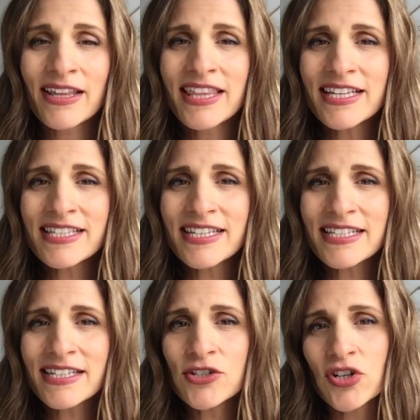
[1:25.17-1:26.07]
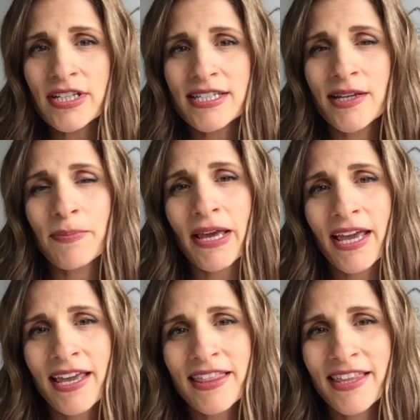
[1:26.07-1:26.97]
This isn't just to
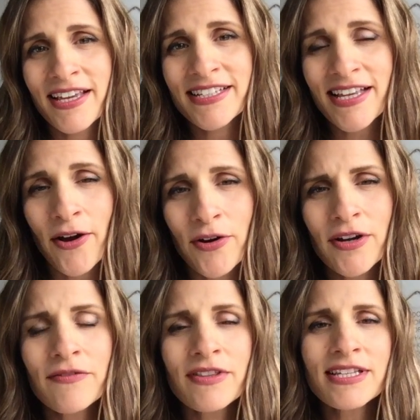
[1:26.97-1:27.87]
pay things out of.